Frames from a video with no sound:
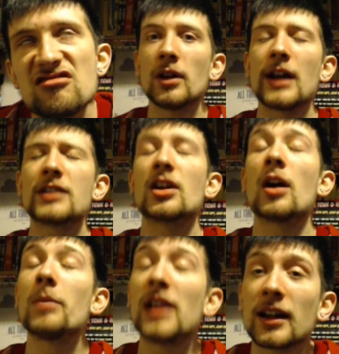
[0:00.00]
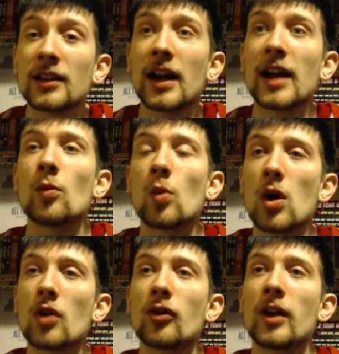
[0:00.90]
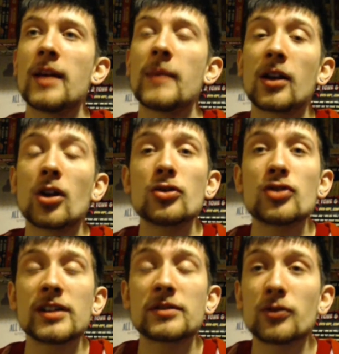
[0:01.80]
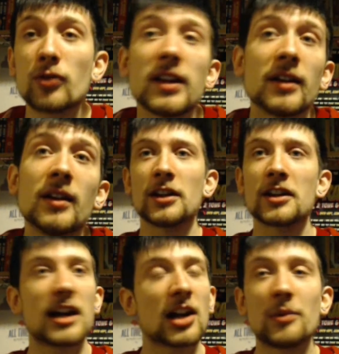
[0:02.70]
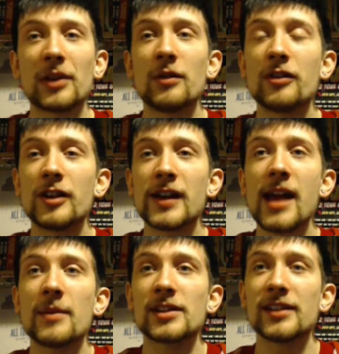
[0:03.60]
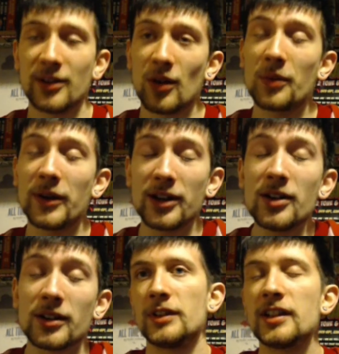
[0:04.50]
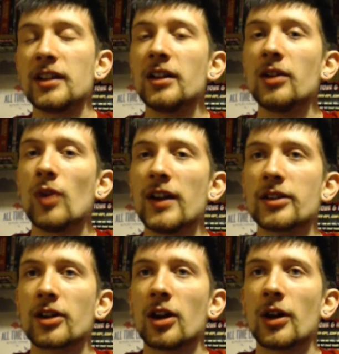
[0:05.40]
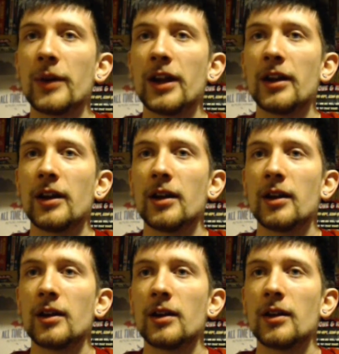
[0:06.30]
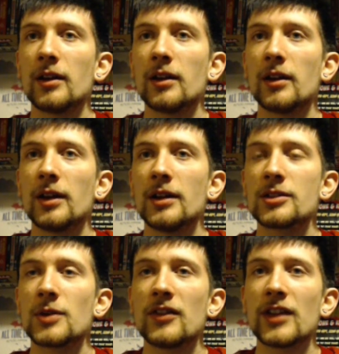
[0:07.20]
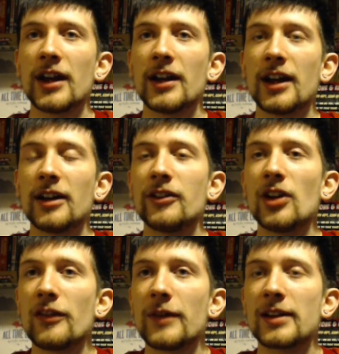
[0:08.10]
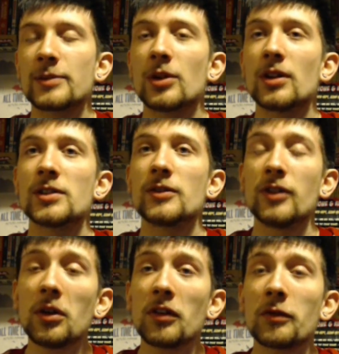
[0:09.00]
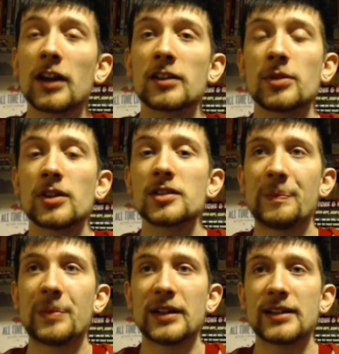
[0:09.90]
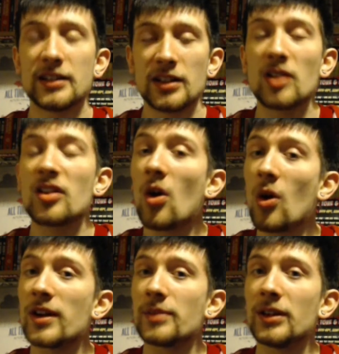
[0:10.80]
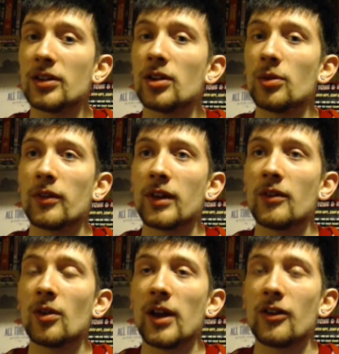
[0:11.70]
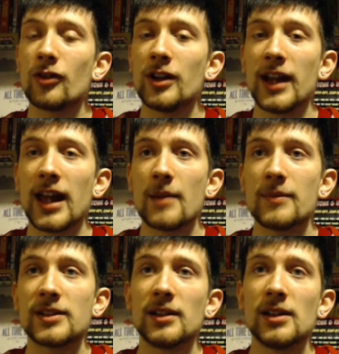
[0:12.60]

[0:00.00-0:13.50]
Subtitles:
I also got Blacklight, Warframe, and Contrast for free. Can't complain with free games, and they're all pretty good. Particularly Resogun, I mean, it's $12.99 if you don't have PS Plus, free with PS Plus. PlayStation has always been good with giving away free games.